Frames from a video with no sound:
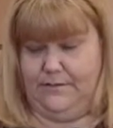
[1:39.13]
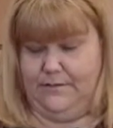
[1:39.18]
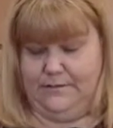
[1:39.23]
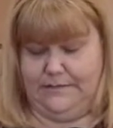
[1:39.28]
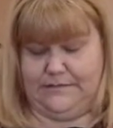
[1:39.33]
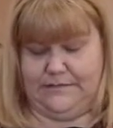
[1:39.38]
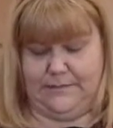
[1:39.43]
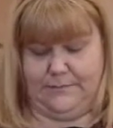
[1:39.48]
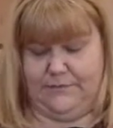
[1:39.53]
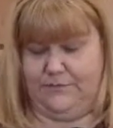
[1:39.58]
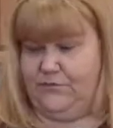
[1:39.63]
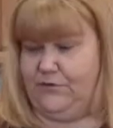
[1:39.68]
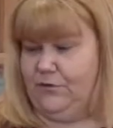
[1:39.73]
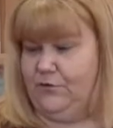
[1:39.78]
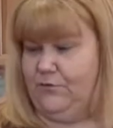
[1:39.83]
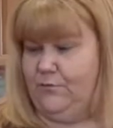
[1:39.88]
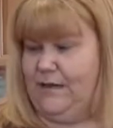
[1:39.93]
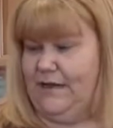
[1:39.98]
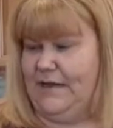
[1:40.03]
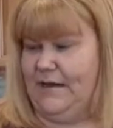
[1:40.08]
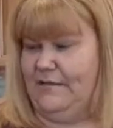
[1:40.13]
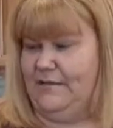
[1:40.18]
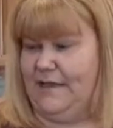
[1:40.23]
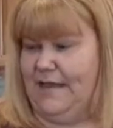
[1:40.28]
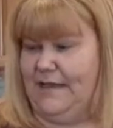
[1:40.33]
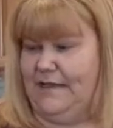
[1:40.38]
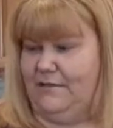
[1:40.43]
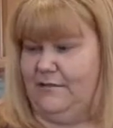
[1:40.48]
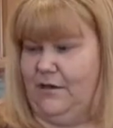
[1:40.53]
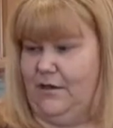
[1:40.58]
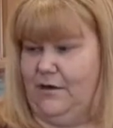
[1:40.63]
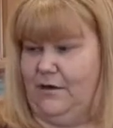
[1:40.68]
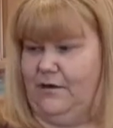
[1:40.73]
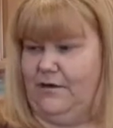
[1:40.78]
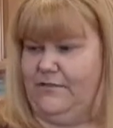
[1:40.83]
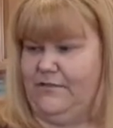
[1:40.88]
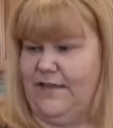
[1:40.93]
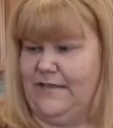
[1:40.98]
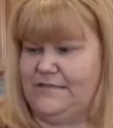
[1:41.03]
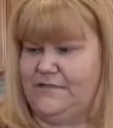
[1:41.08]
Some of you may not like lard,
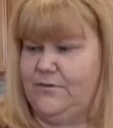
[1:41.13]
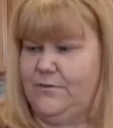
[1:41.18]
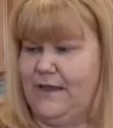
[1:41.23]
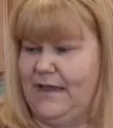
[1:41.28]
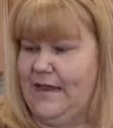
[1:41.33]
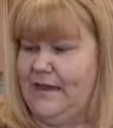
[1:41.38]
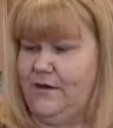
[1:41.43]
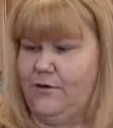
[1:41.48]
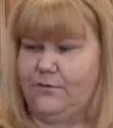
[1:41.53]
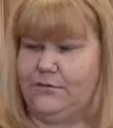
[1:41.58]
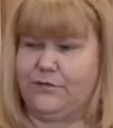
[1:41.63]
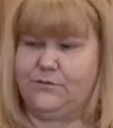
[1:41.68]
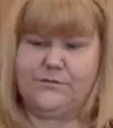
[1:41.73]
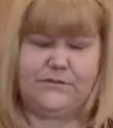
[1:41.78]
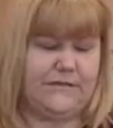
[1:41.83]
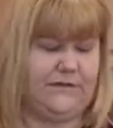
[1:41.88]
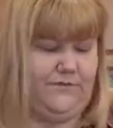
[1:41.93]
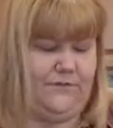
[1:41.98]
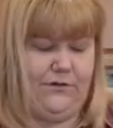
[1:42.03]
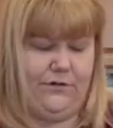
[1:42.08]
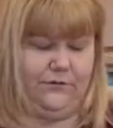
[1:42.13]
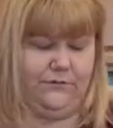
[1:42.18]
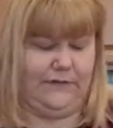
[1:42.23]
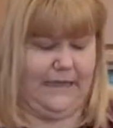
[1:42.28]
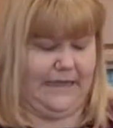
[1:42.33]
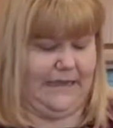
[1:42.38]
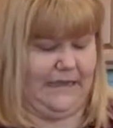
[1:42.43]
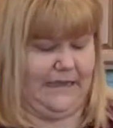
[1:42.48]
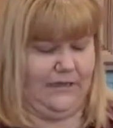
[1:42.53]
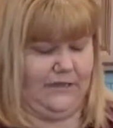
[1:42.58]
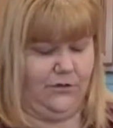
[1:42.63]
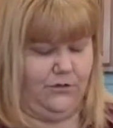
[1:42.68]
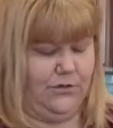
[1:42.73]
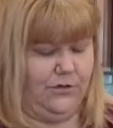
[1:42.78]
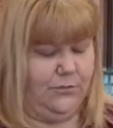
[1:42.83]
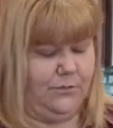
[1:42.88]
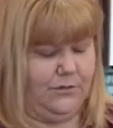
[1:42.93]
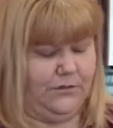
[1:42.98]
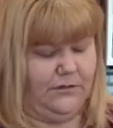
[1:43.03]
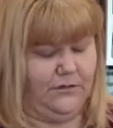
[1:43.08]
and that's okay, don't use it if you don't like it. You could
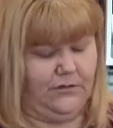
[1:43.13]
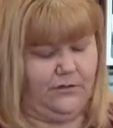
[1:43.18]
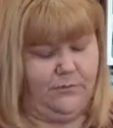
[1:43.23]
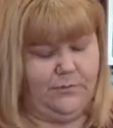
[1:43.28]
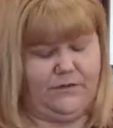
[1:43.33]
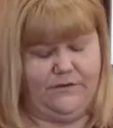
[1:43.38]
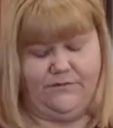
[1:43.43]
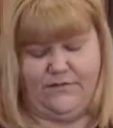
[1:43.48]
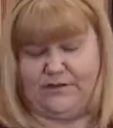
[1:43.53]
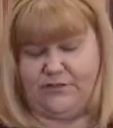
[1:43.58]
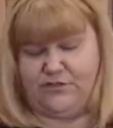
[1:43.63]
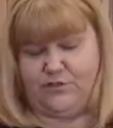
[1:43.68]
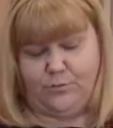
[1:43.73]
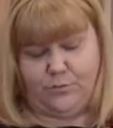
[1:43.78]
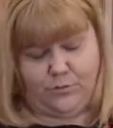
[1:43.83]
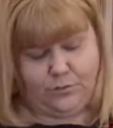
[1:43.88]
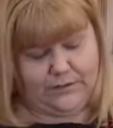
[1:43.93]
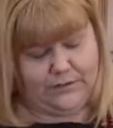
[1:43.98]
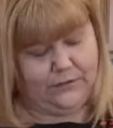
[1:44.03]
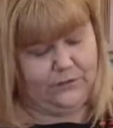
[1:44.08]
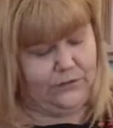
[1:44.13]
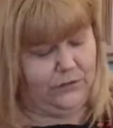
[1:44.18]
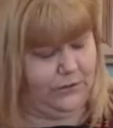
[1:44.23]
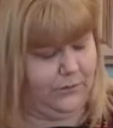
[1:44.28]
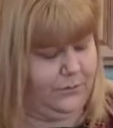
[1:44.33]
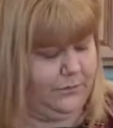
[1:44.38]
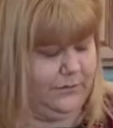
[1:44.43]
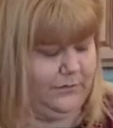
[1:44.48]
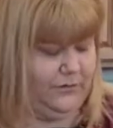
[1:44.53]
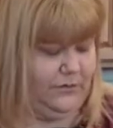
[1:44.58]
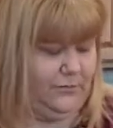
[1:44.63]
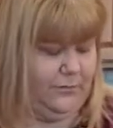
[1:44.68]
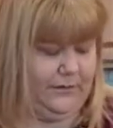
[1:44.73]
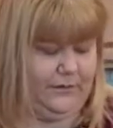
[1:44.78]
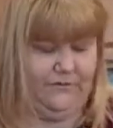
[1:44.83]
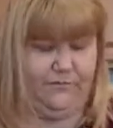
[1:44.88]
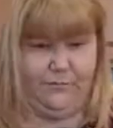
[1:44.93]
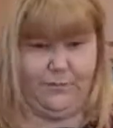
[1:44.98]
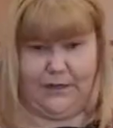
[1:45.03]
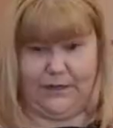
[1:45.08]
put a little bit of vegetable oil, you could put a little bit
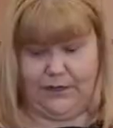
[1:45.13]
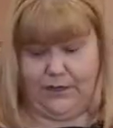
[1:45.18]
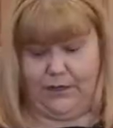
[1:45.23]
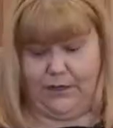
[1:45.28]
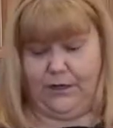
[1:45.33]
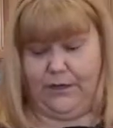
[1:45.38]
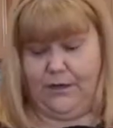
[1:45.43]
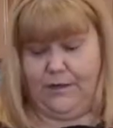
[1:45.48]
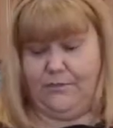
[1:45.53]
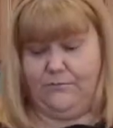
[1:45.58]
of butter.